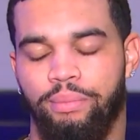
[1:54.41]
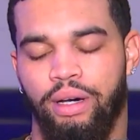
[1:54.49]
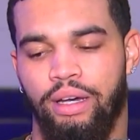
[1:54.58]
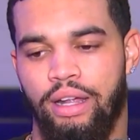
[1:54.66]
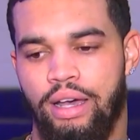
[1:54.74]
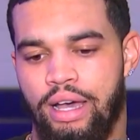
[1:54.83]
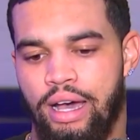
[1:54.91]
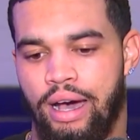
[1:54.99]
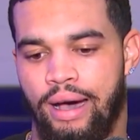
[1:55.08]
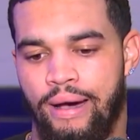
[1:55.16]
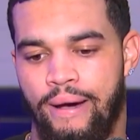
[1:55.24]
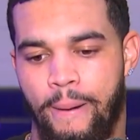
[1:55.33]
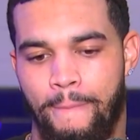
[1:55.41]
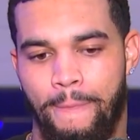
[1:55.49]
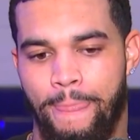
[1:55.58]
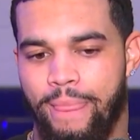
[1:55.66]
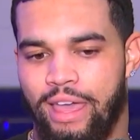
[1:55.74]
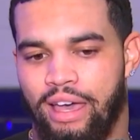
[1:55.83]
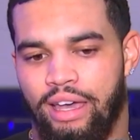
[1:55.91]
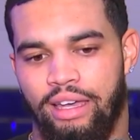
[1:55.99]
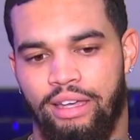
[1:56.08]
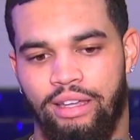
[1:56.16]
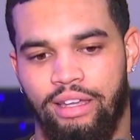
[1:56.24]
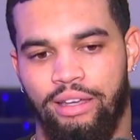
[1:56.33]
But um, yeah,
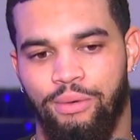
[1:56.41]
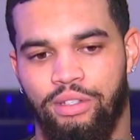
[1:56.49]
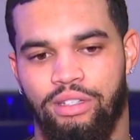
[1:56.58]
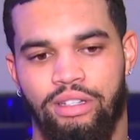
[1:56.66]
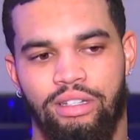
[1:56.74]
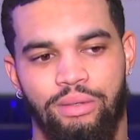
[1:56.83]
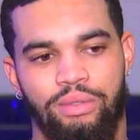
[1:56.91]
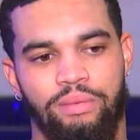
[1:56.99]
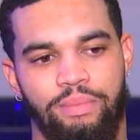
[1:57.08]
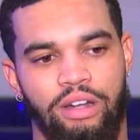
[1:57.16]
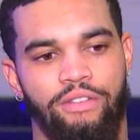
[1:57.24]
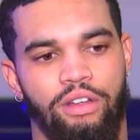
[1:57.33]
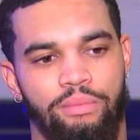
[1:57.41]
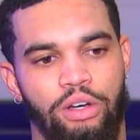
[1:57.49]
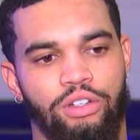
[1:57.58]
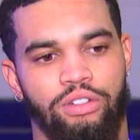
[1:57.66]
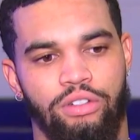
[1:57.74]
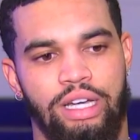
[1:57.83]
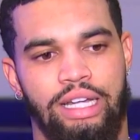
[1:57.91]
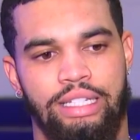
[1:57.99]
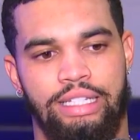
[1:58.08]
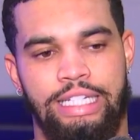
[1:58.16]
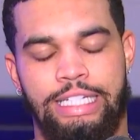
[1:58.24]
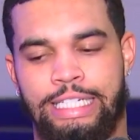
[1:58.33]
it, it was a it was a bit of an emotional kind of
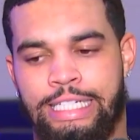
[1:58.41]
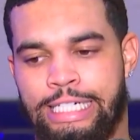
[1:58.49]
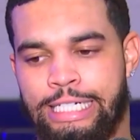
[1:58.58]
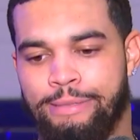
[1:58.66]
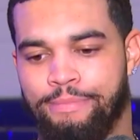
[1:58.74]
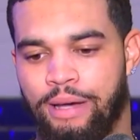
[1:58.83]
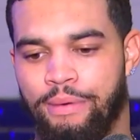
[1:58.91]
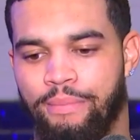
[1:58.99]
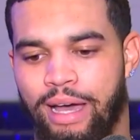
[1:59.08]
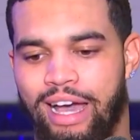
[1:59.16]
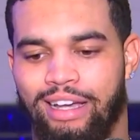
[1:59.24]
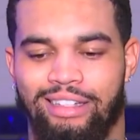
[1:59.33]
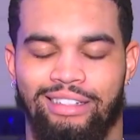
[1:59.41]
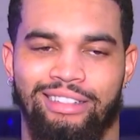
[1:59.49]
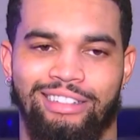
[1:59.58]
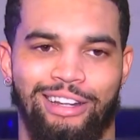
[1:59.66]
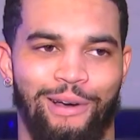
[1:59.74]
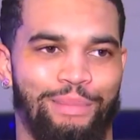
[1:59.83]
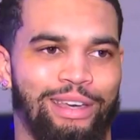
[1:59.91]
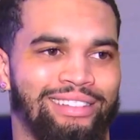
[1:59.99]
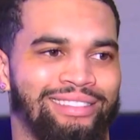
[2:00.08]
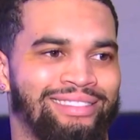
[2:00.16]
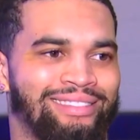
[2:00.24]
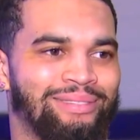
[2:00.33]
thing um, coming back and you know being
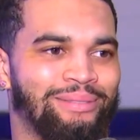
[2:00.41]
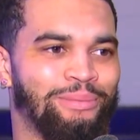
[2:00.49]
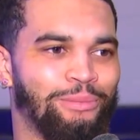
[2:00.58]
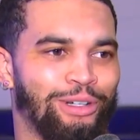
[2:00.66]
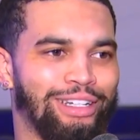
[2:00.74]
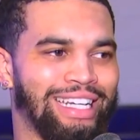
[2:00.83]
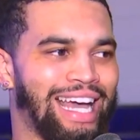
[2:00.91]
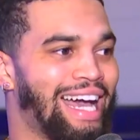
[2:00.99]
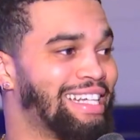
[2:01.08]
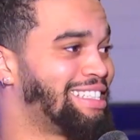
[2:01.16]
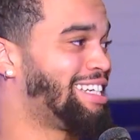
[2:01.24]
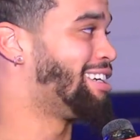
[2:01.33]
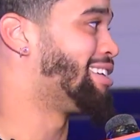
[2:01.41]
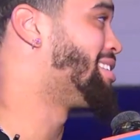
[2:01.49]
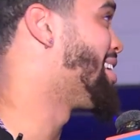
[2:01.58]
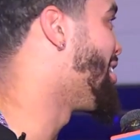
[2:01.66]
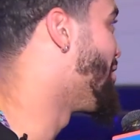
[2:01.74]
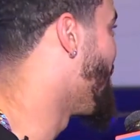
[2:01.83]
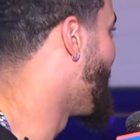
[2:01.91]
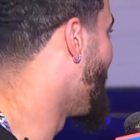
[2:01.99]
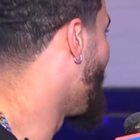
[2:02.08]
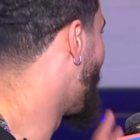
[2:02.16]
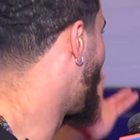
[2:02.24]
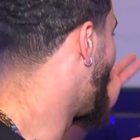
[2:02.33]
one of the guys here yeah. of, of,
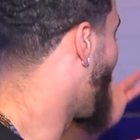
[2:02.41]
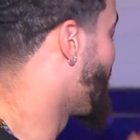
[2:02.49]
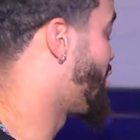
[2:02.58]
these other